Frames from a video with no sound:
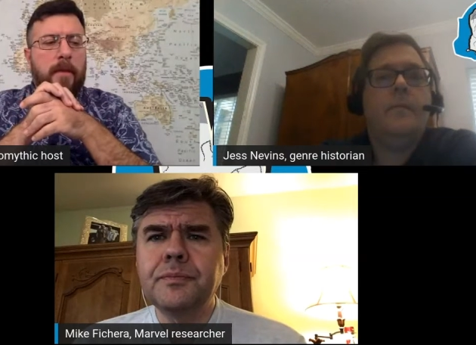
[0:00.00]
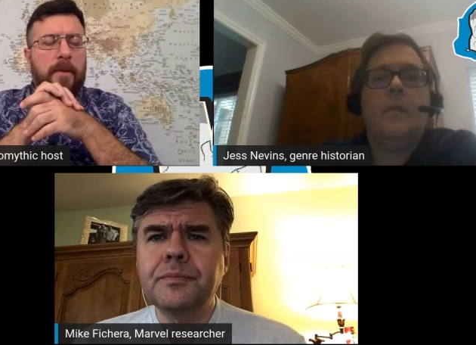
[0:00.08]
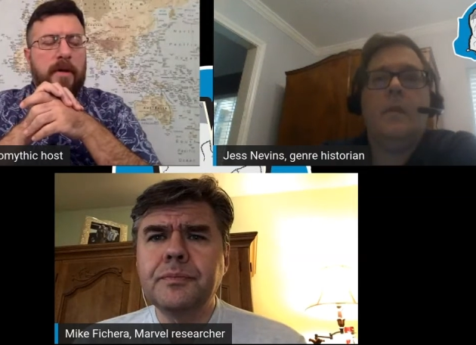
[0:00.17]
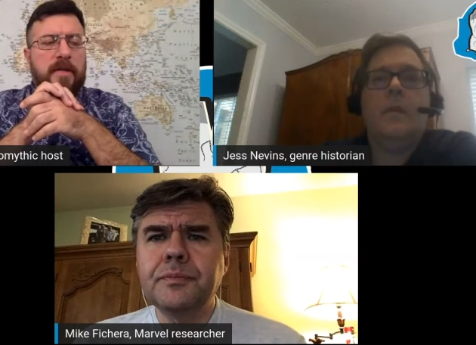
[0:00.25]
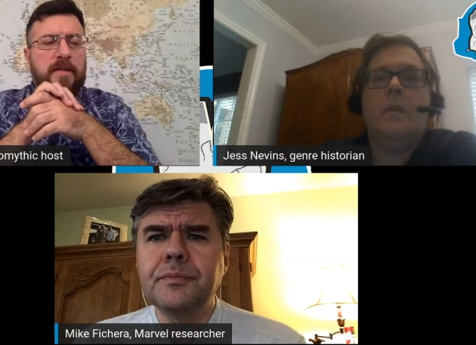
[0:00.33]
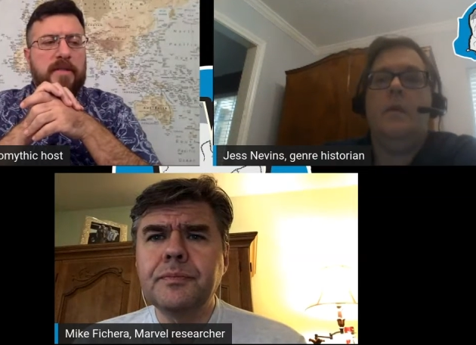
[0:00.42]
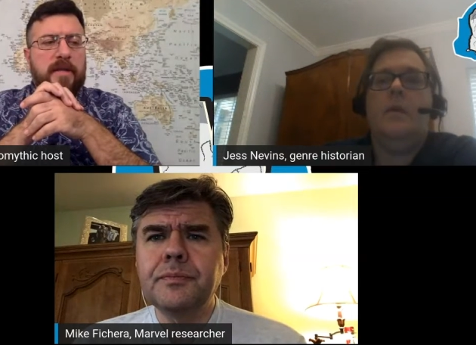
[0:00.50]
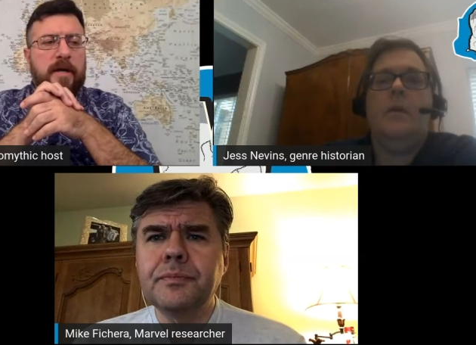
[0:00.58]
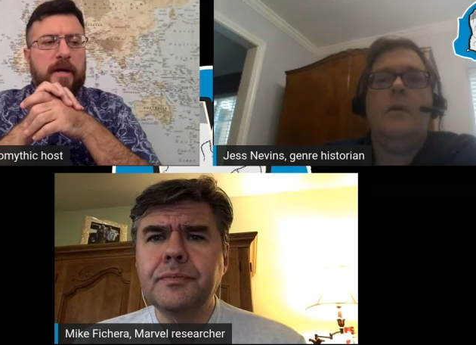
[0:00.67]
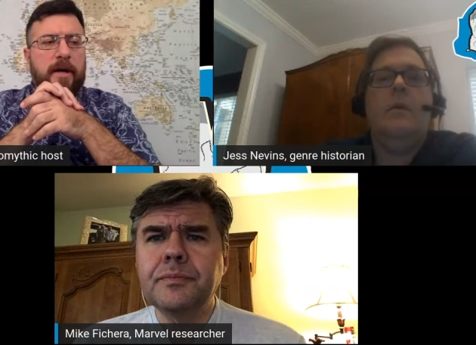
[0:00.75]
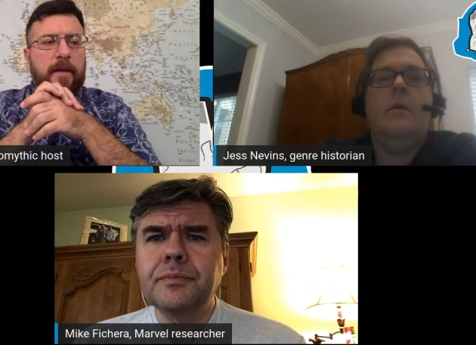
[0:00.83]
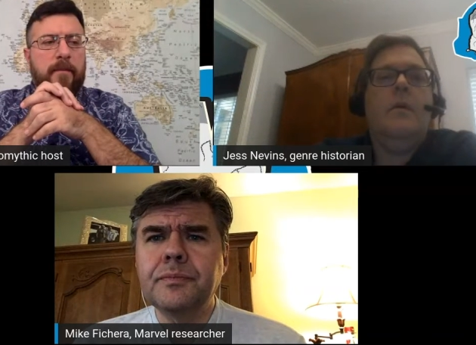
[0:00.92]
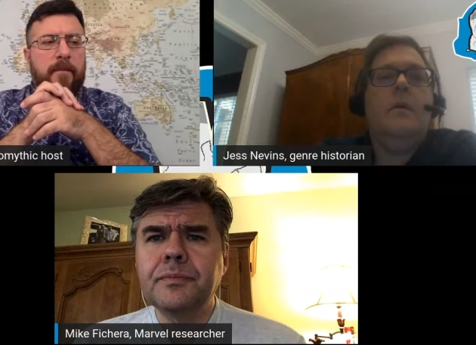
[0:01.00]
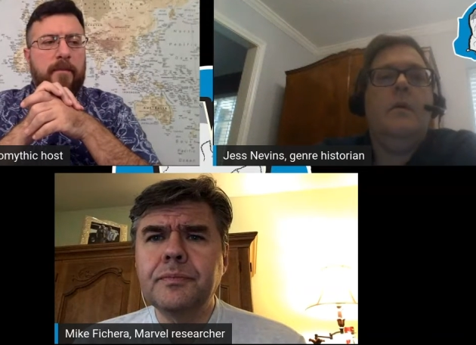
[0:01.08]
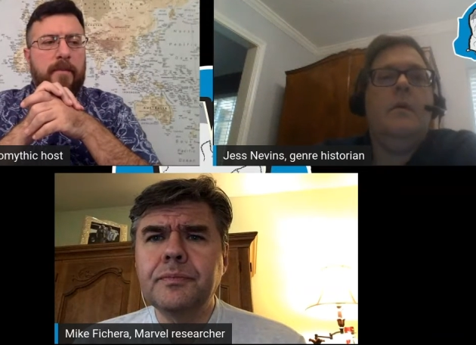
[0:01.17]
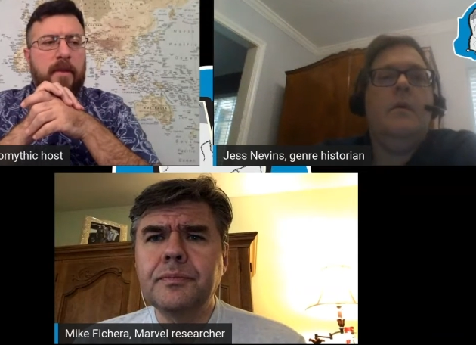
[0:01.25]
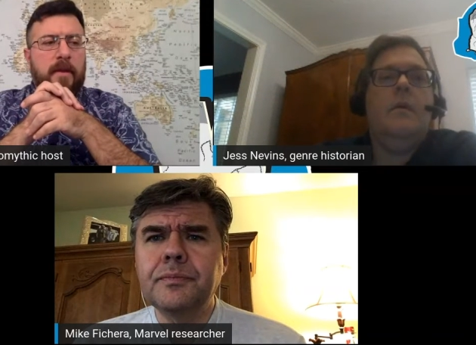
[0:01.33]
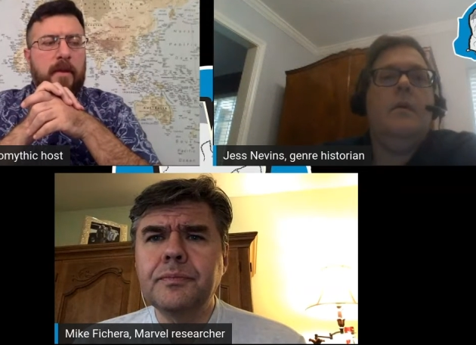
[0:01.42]
Speaker 1: But
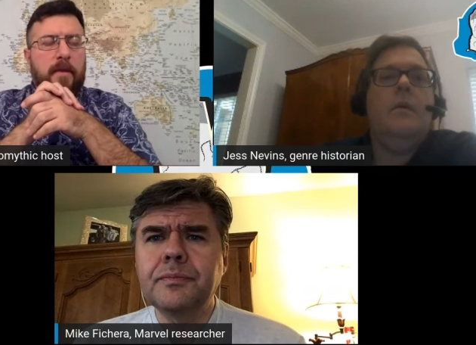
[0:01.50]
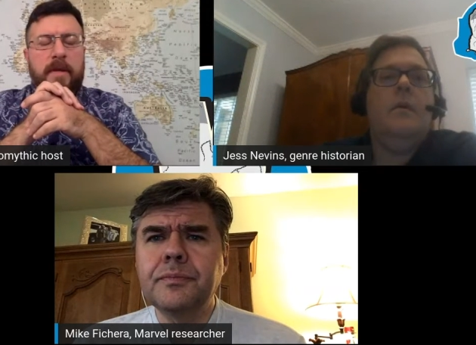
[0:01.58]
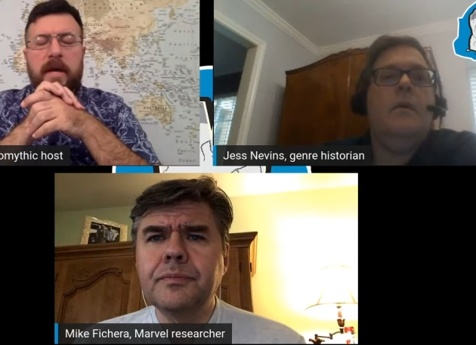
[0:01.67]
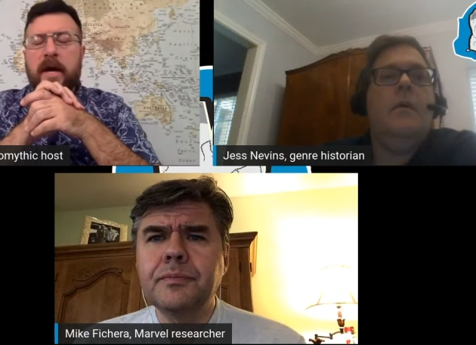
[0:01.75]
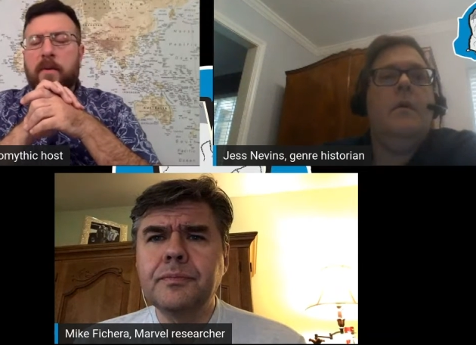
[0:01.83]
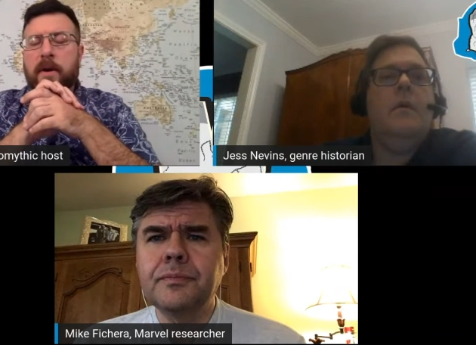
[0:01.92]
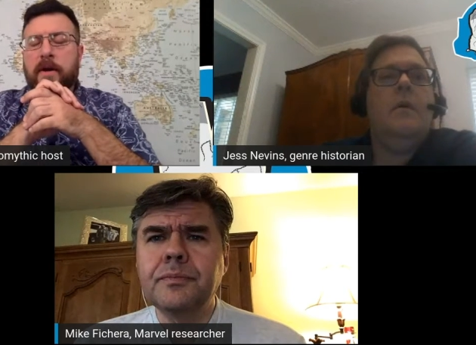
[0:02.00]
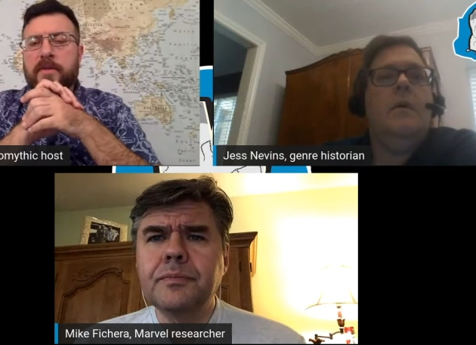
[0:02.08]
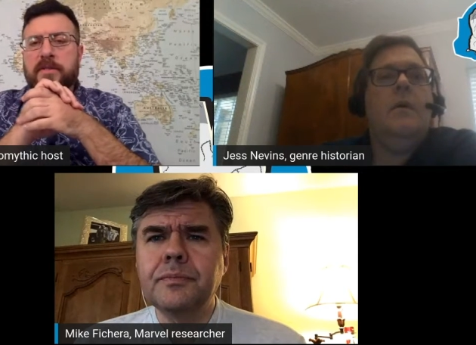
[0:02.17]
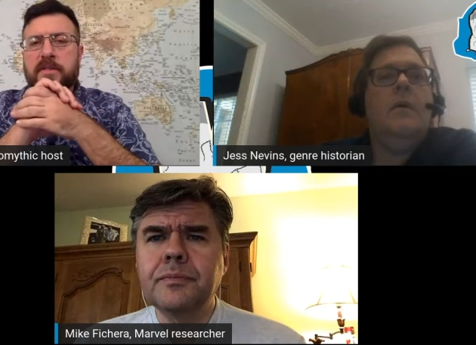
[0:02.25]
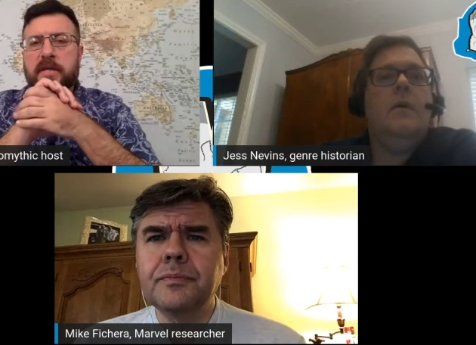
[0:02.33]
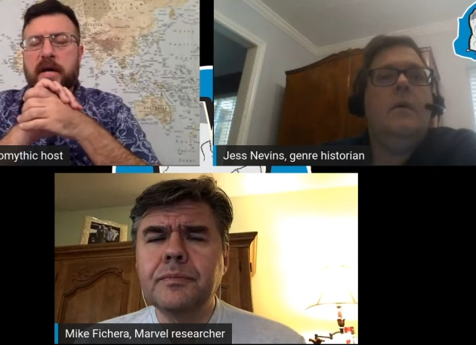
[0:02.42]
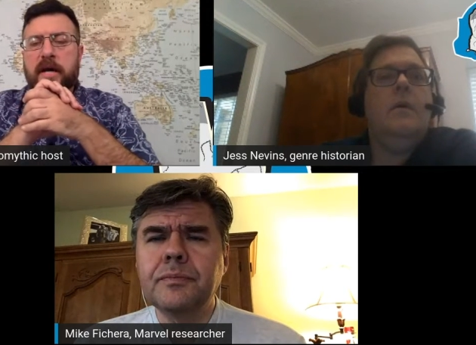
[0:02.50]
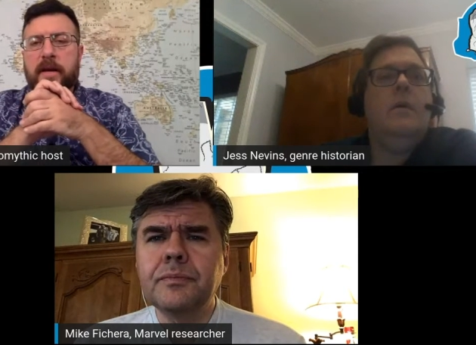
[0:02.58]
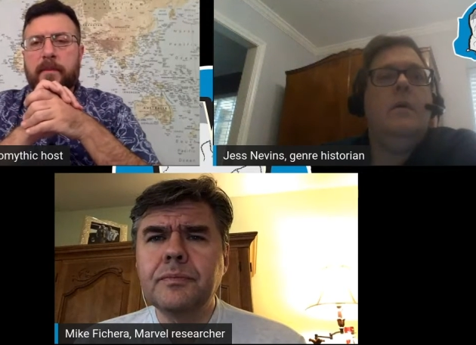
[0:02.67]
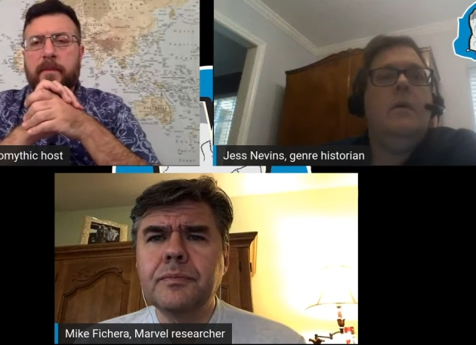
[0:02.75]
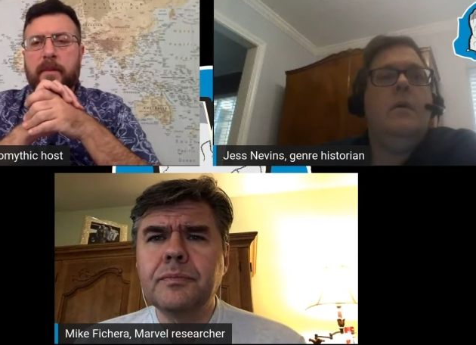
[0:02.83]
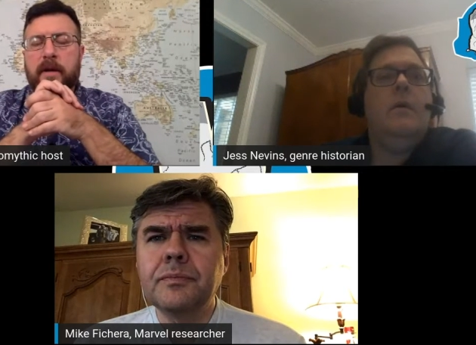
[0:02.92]
um, but yeah, around this
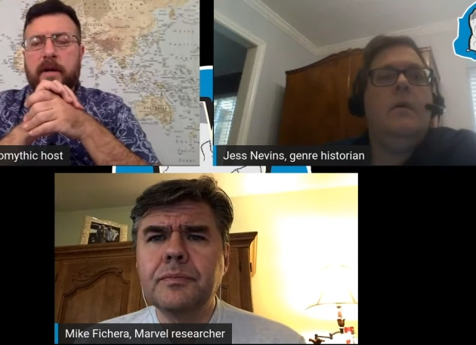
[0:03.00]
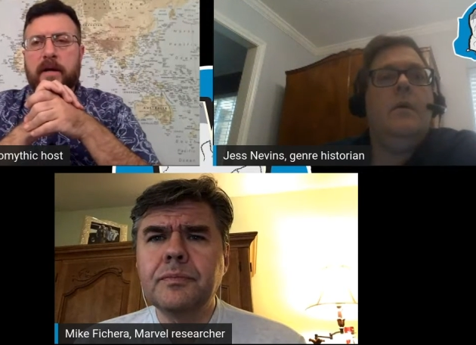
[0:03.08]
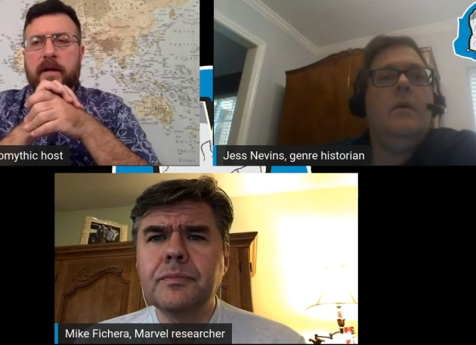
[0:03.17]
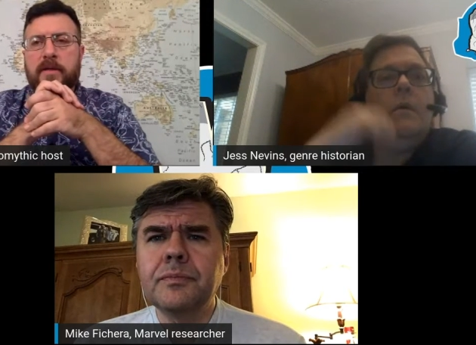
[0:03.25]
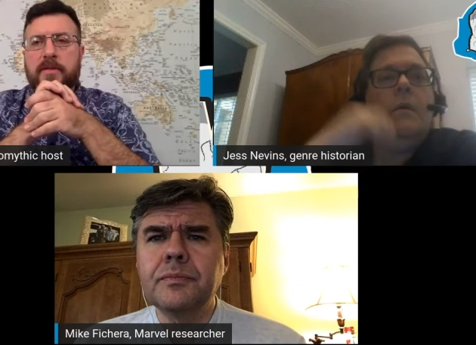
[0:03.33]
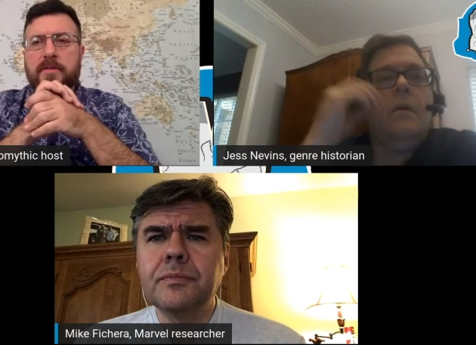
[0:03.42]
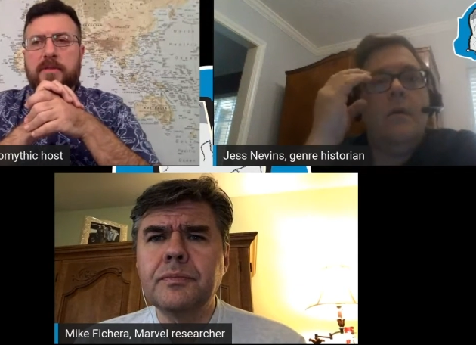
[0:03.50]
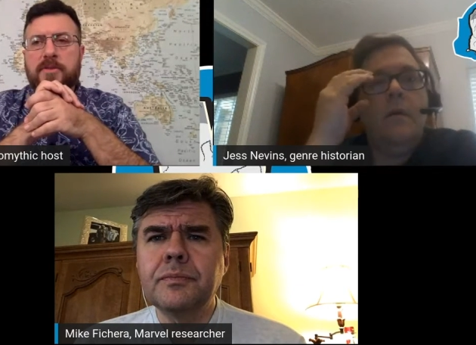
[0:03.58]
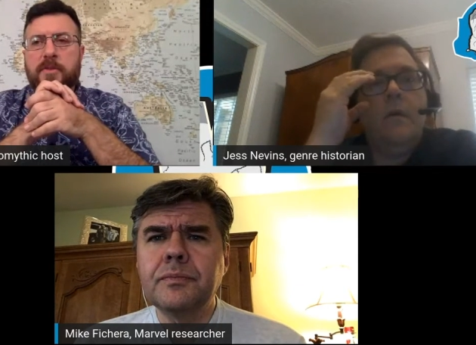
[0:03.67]
time, uh,